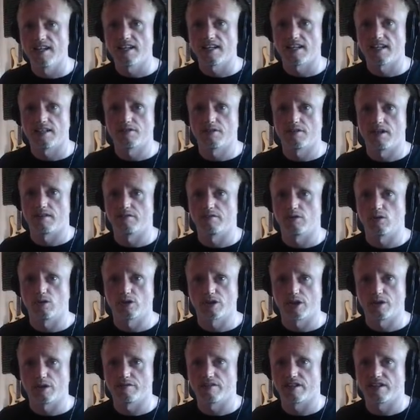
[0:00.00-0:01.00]
if you have a look
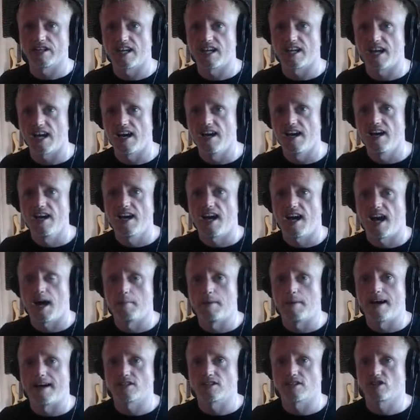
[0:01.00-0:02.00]
over here,
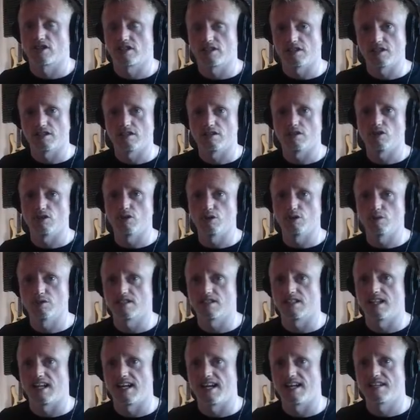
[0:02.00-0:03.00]
I'm actually
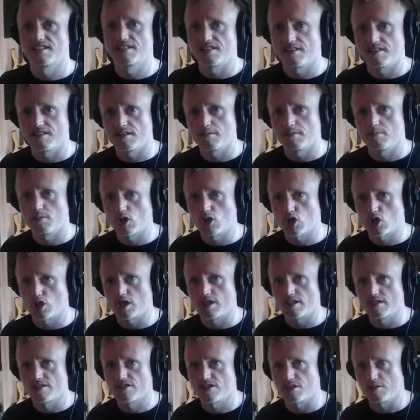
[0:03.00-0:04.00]
utilizing the
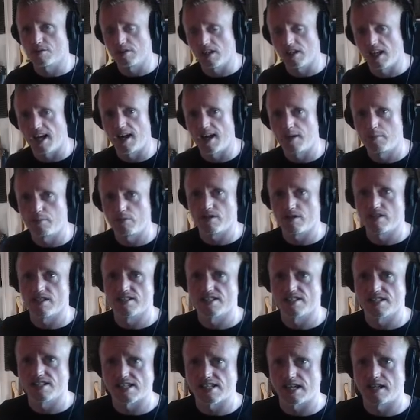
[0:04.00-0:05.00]
Machine 2 library
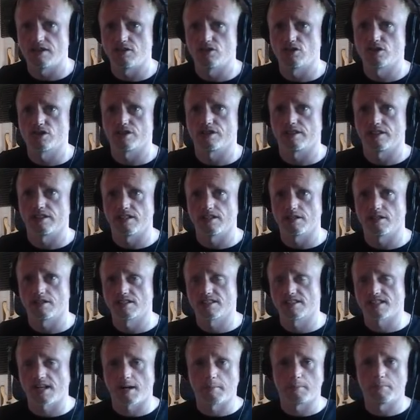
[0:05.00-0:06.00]
as essentially a
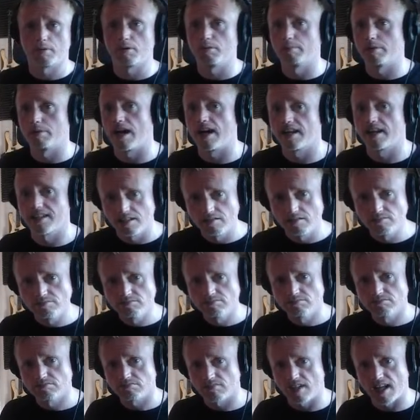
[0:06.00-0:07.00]
sample pack
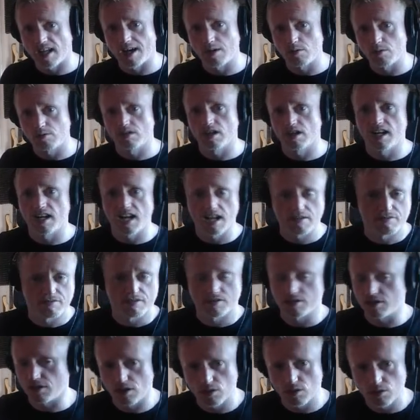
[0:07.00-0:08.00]
now, and
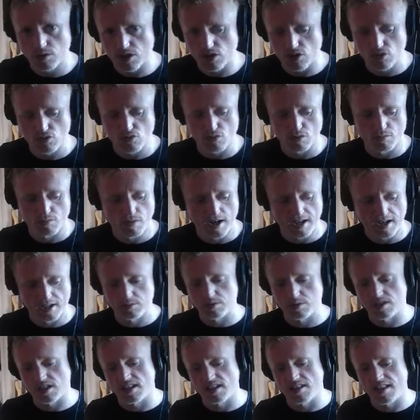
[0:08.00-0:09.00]
everything goes into drum racks,
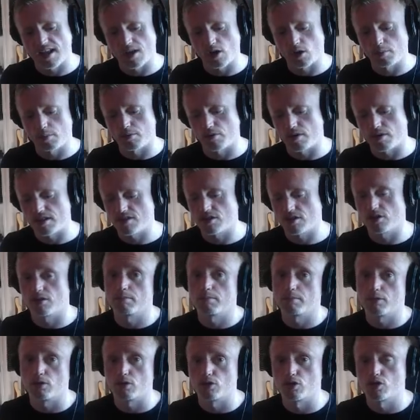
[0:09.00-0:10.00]
which I then operate on the
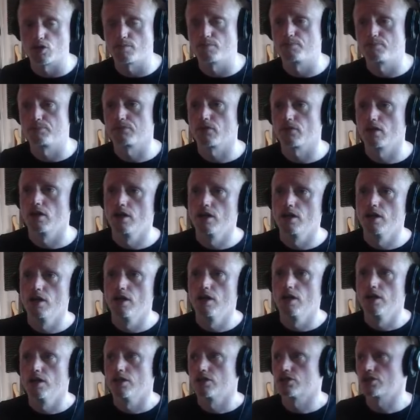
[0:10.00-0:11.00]
Push.
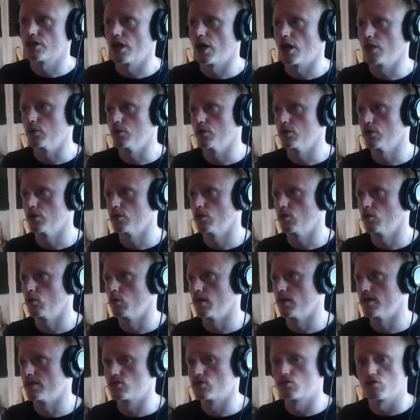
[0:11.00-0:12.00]
So
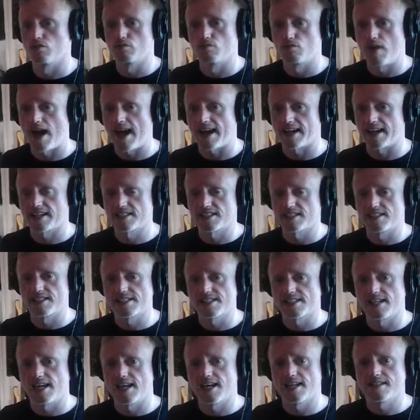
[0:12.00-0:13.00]
where the drum rack's
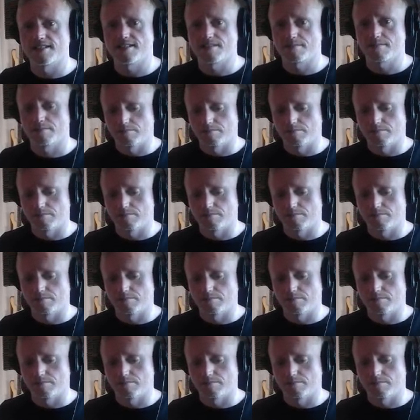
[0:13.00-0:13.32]
concerned,